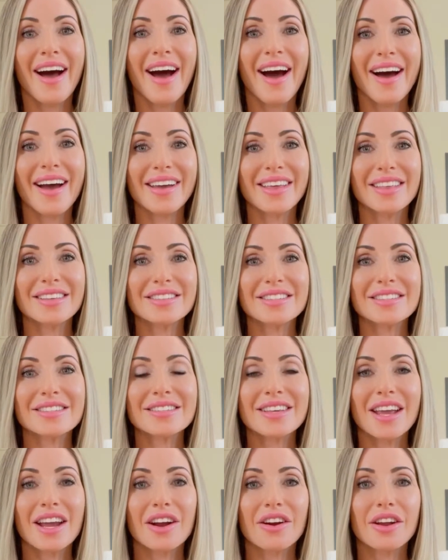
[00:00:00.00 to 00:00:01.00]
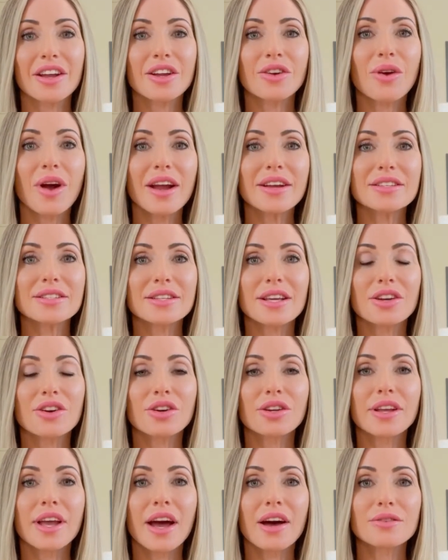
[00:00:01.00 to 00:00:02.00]
Hi, this is Carrie,
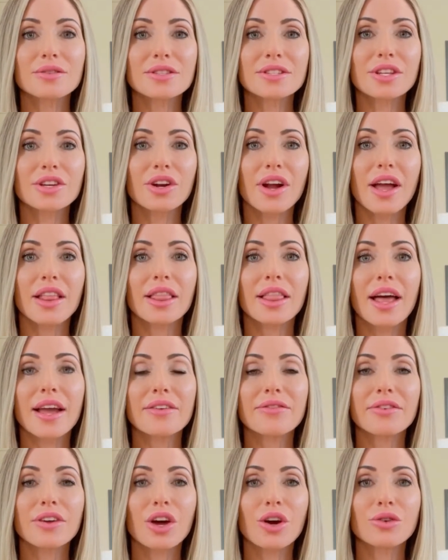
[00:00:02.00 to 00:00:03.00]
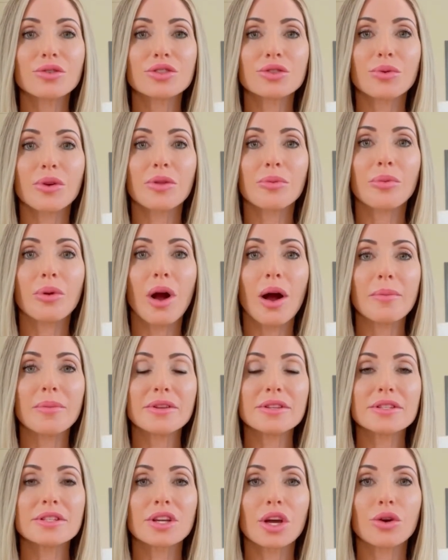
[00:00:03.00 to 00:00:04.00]
Christ-centered counselor and life coach with
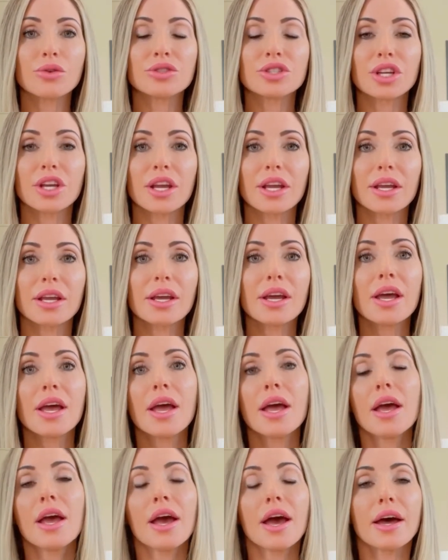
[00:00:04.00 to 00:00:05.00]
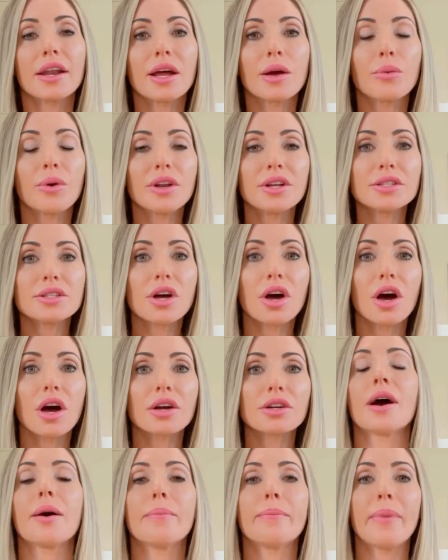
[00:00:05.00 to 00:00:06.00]
Promised Coaching, and I want to
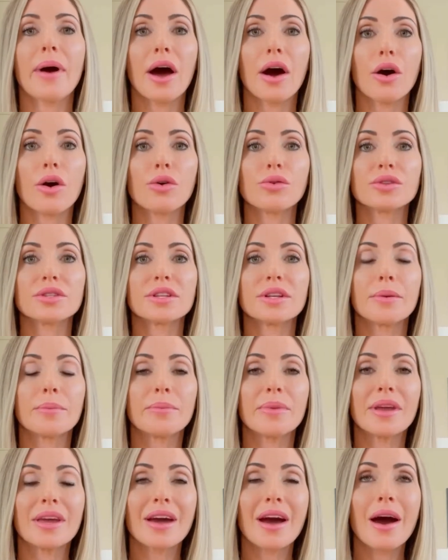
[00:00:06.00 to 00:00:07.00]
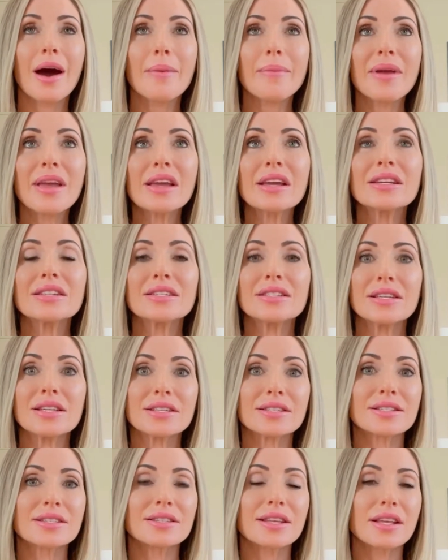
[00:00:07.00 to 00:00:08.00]
talk about becoming
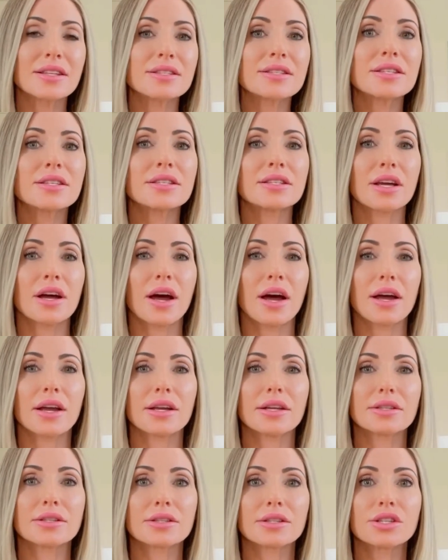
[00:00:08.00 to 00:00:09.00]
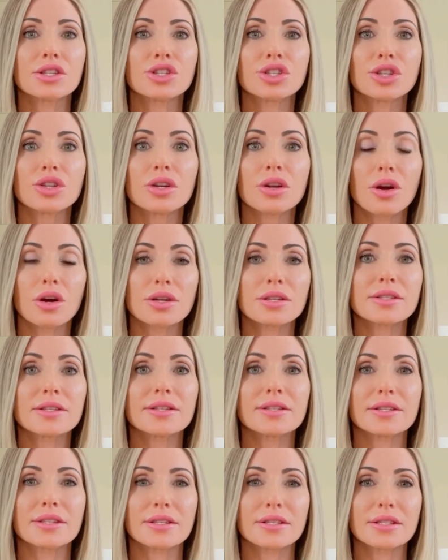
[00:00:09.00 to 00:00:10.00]
desensitized to
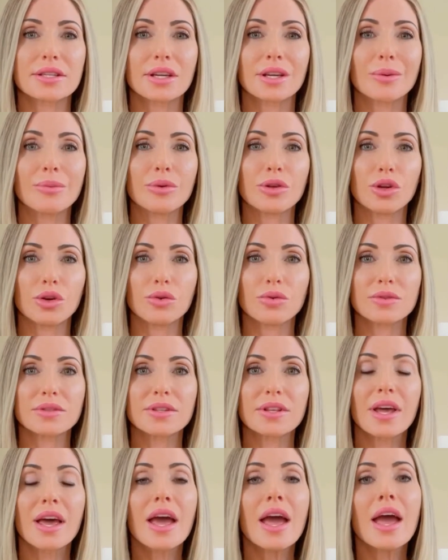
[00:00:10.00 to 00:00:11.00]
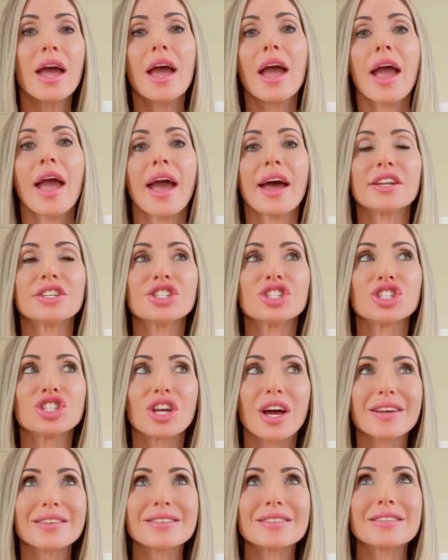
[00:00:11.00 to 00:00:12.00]
narcissistic abuse and
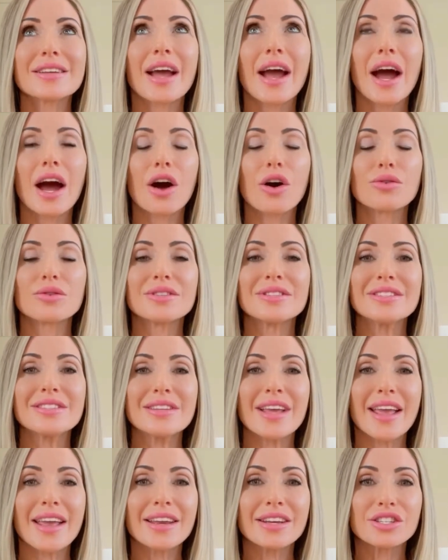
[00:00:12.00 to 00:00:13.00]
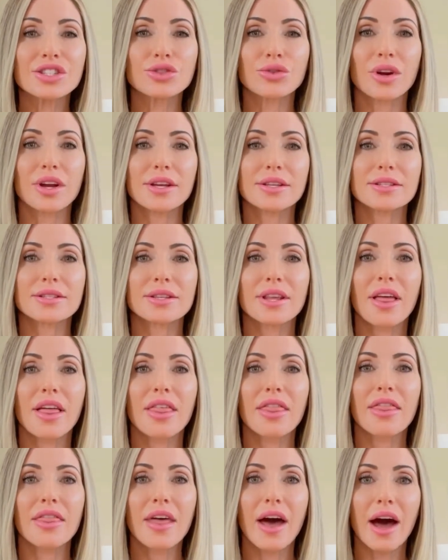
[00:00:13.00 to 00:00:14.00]
just how dangerous
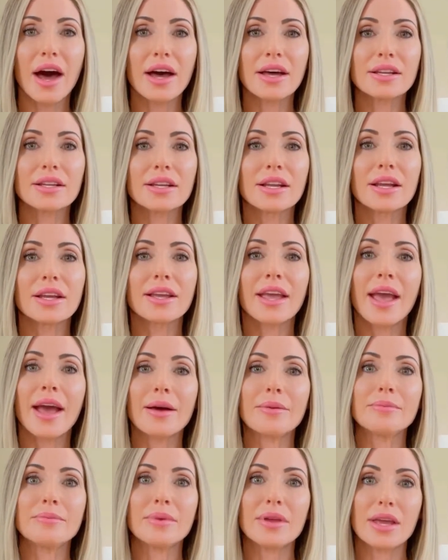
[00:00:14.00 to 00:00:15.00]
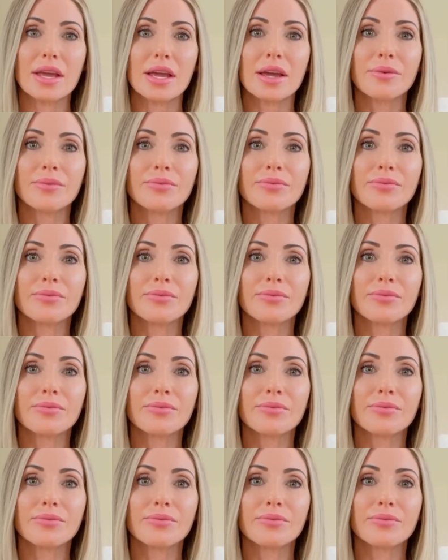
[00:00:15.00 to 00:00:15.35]
that can be.